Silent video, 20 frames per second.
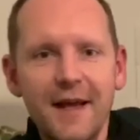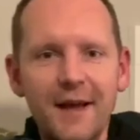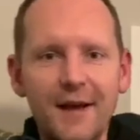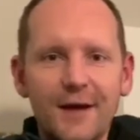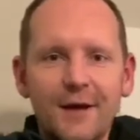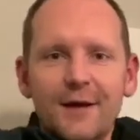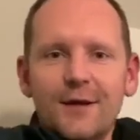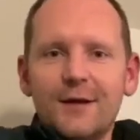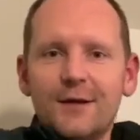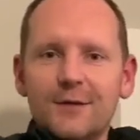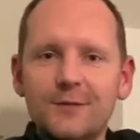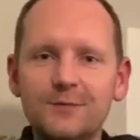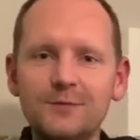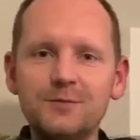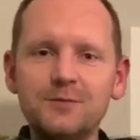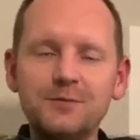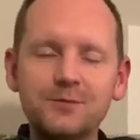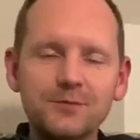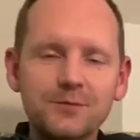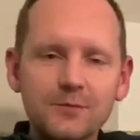Um,
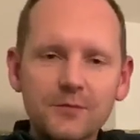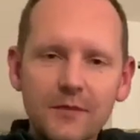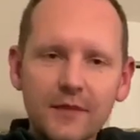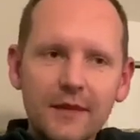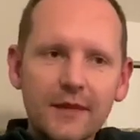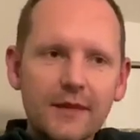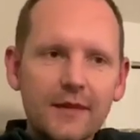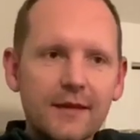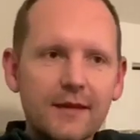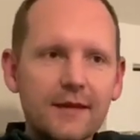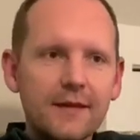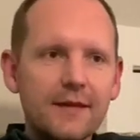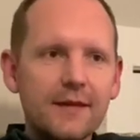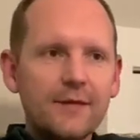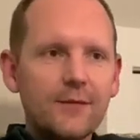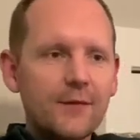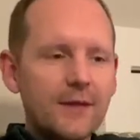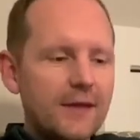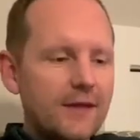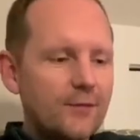
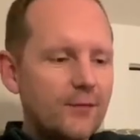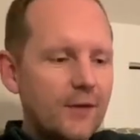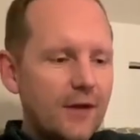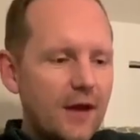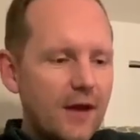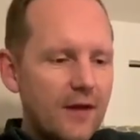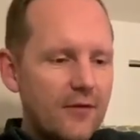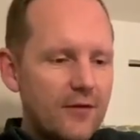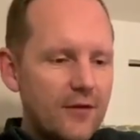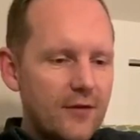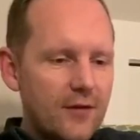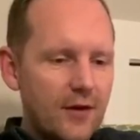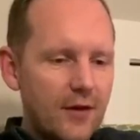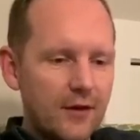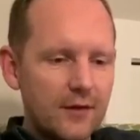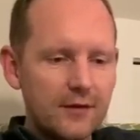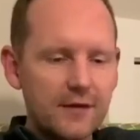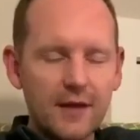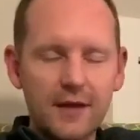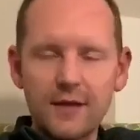we, we are on
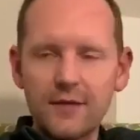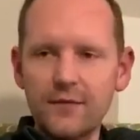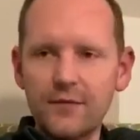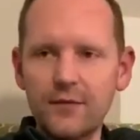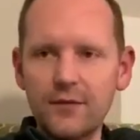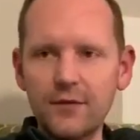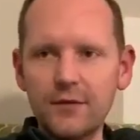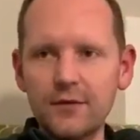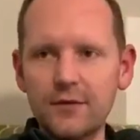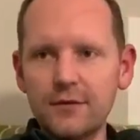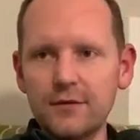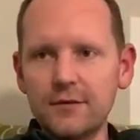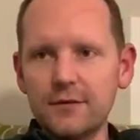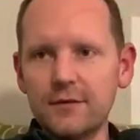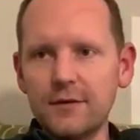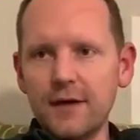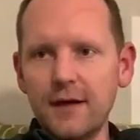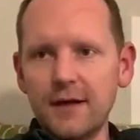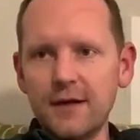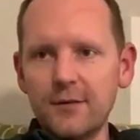holiday for
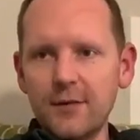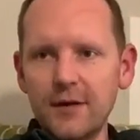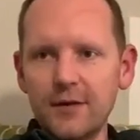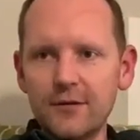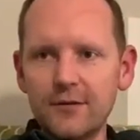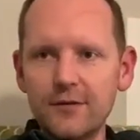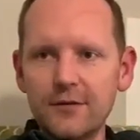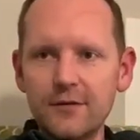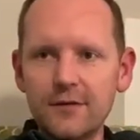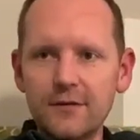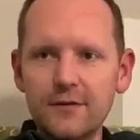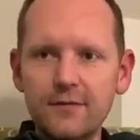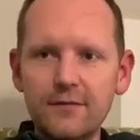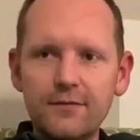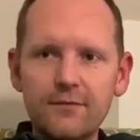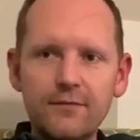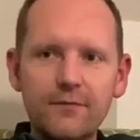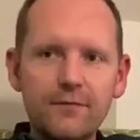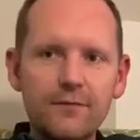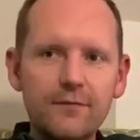Annabelle's
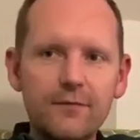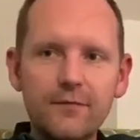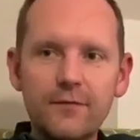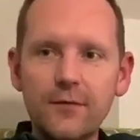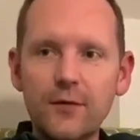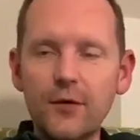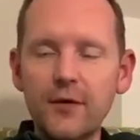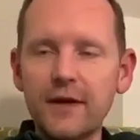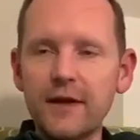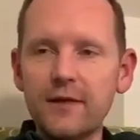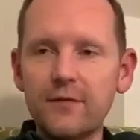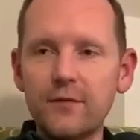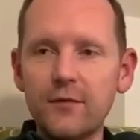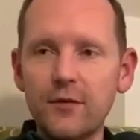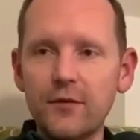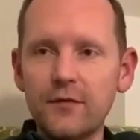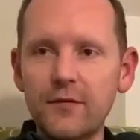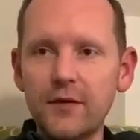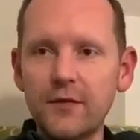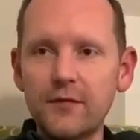40th or
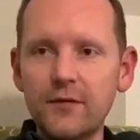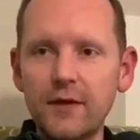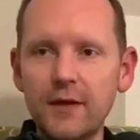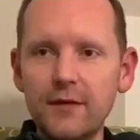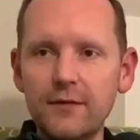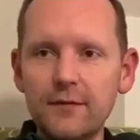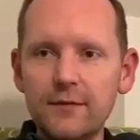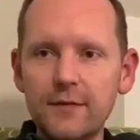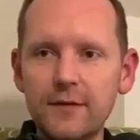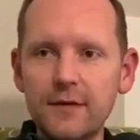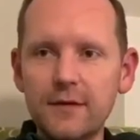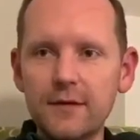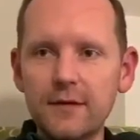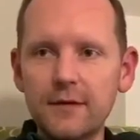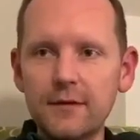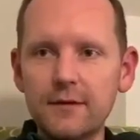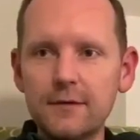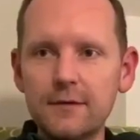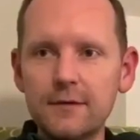50th, is it?